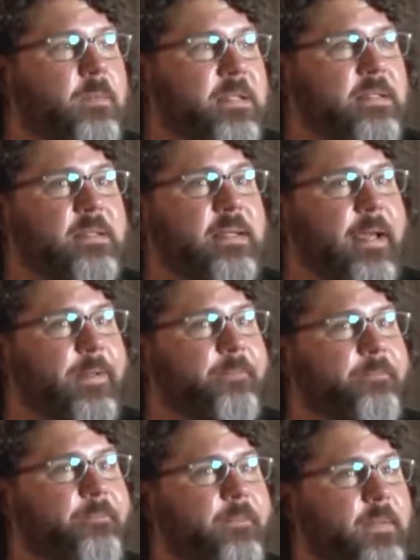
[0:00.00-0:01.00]
business side.
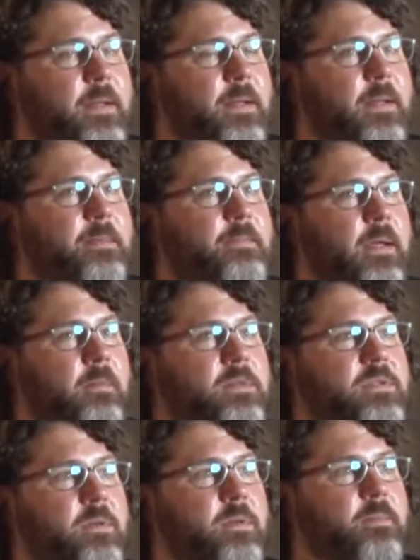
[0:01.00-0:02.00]
I went
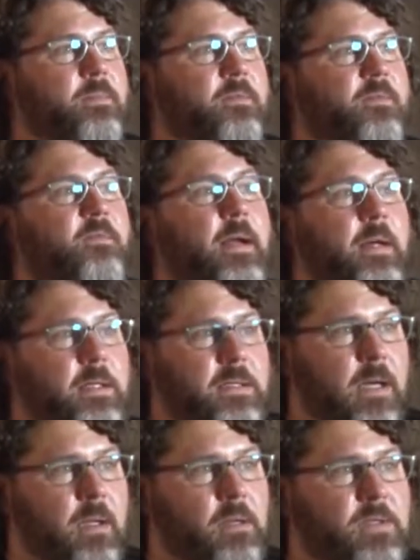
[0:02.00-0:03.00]
to a fine arts
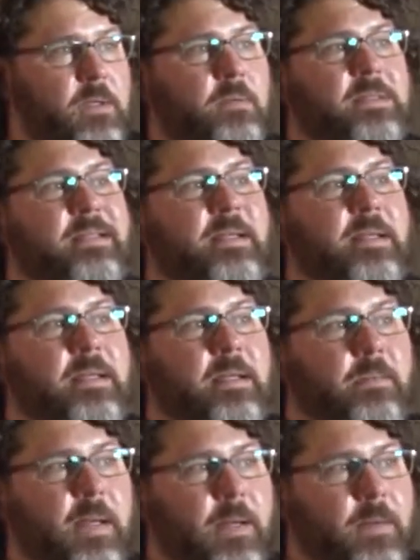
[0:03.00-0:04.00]
college. There wasn't anything
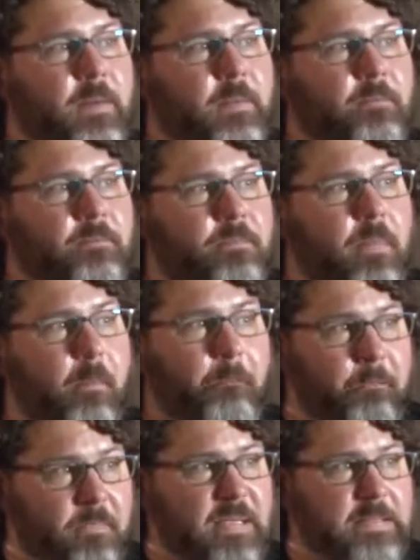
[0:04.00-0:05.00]
about
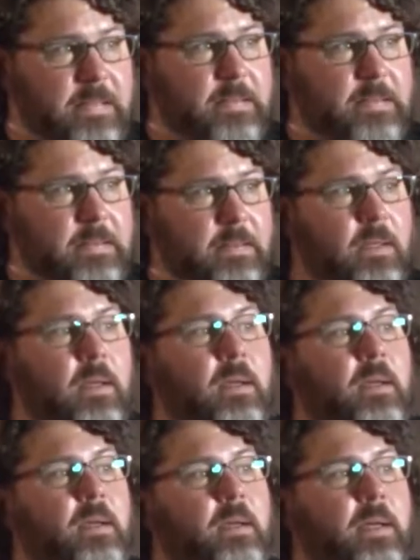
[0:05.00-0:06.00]
business,
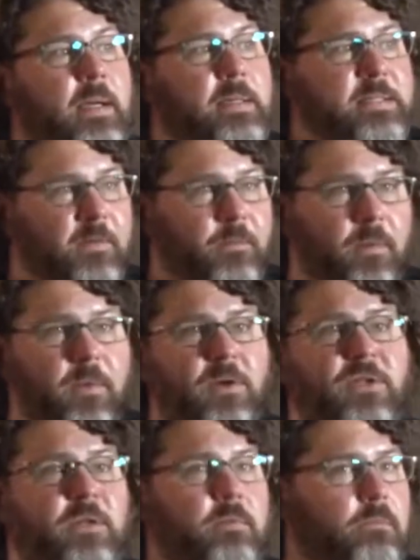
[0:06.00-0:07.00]

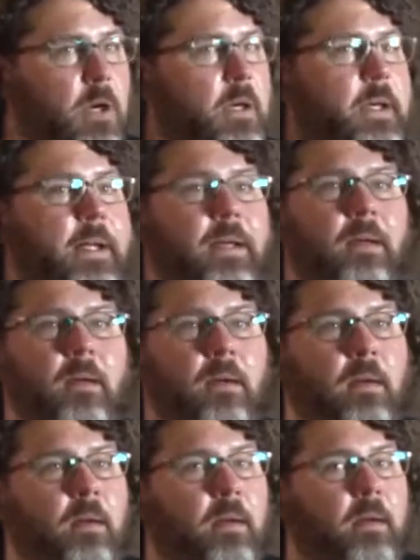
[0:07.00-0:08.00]
self-promotion, marketing,
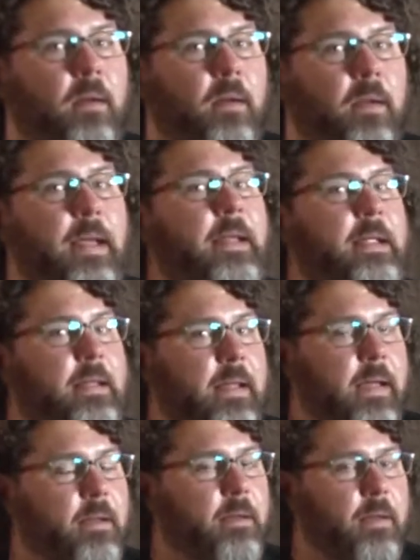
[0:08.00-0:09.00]
any of
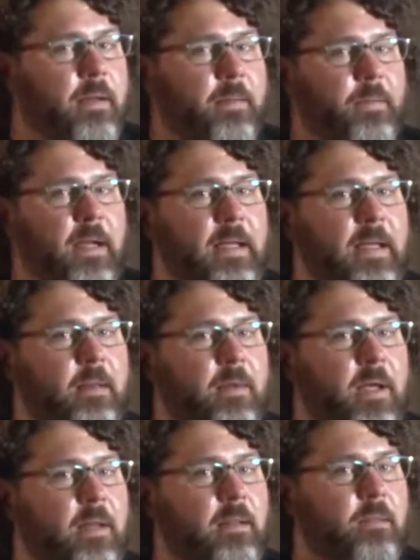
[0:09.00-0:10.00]
that. I came
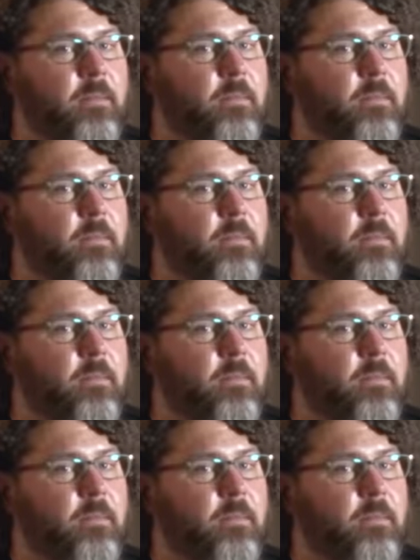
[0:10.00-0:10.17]
out of